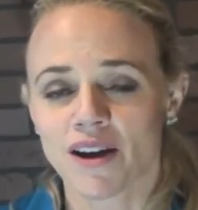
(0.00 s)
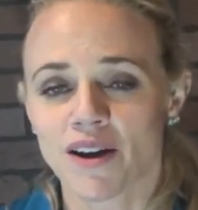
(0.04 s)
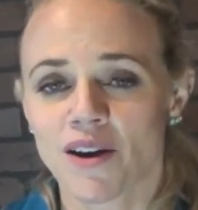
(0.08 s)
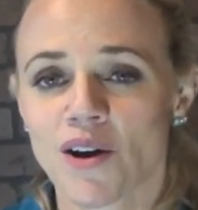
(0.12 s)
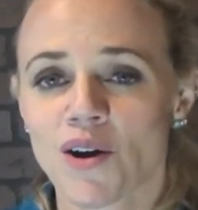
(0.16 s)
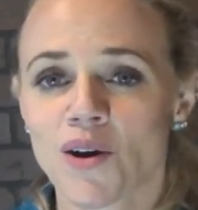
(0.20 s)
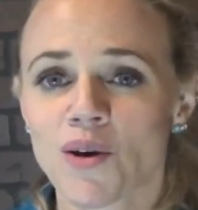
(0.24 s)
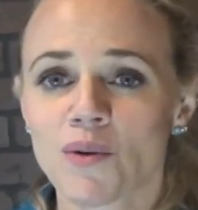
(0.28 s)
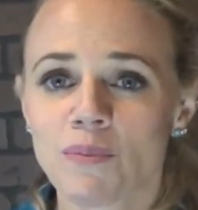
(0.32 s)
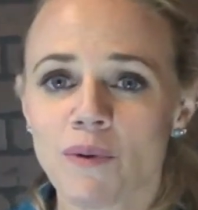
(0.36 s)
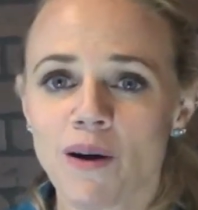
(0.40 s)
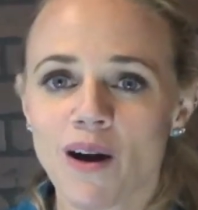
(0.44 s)

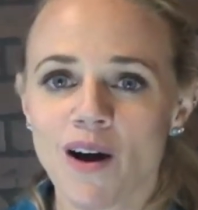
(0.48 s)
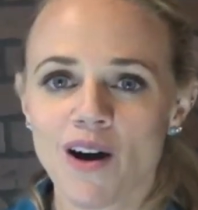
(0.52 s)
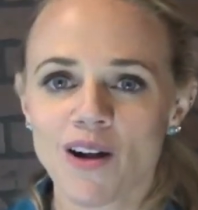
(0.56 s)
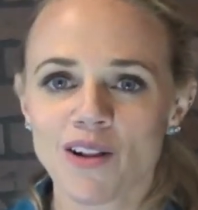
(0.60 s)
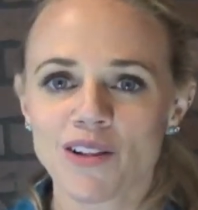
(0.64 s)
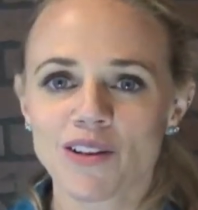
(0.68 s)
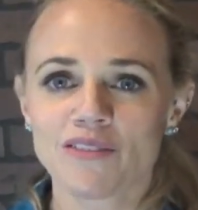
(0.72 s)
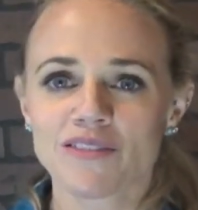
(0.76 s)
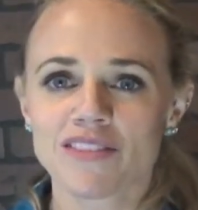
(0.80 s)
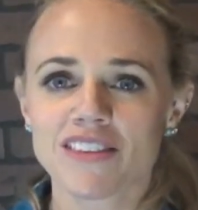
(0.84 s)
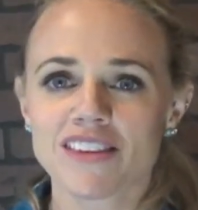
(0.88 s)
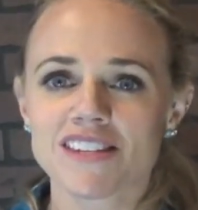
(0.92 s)
hope
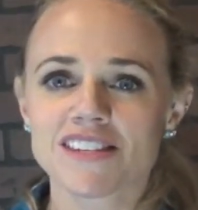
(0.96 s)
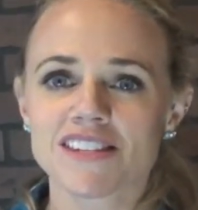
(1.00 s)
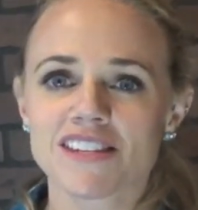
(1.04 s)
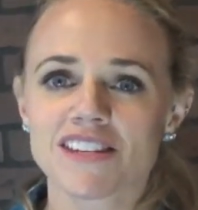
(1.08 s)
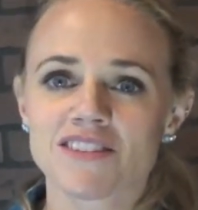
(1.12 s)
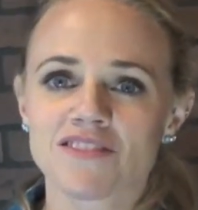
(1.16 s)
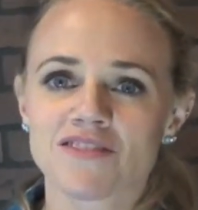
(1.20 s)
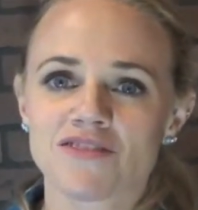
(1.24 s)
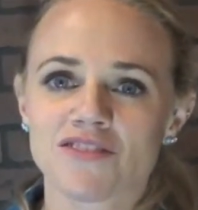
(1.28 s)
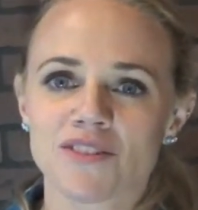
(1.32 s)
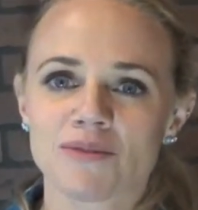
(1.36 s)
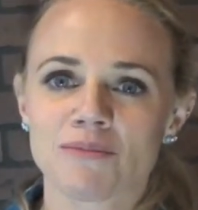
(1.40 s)
all of
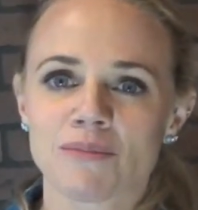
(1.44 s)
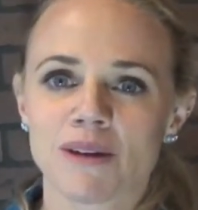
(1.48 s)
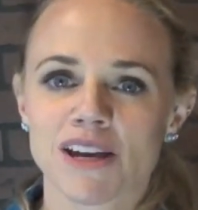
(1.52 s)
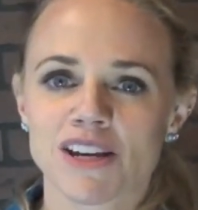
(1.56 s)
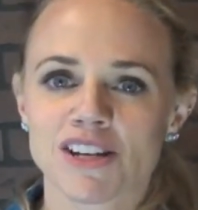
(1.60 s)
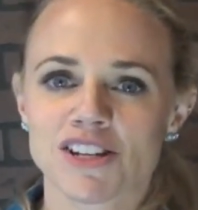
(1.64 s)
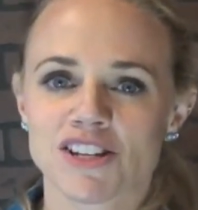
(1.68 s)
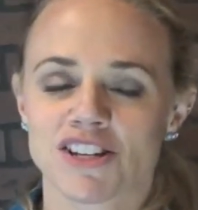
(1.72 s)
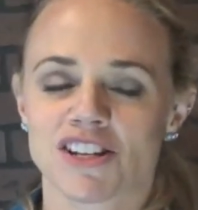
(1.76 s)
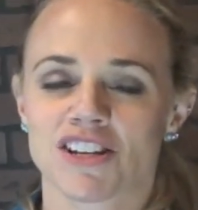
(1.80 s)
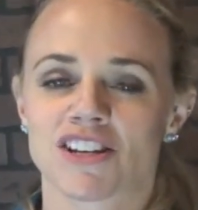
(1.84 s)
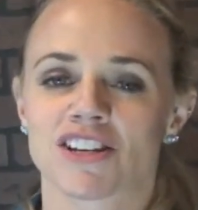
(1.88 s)
this
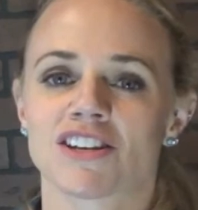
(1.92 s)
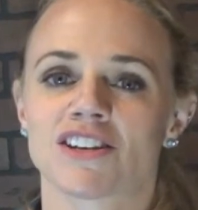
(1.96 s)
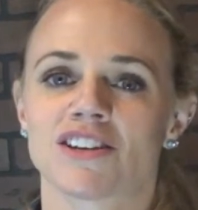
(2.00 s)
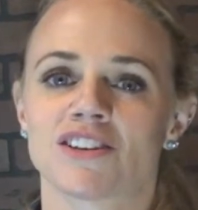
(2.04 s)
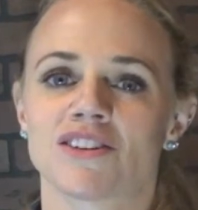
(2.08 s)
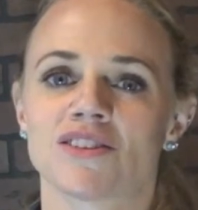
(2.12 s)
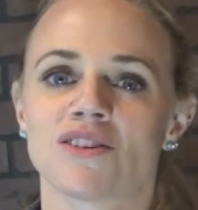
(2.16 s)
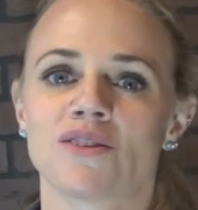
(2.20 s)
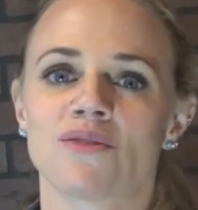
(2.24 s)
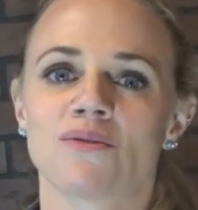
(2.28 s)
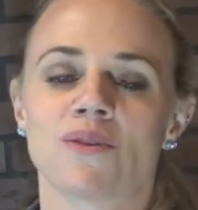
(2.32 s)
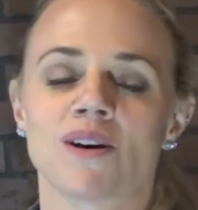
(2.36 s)

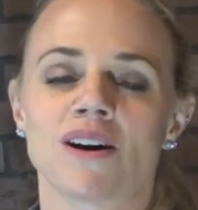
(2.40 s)
information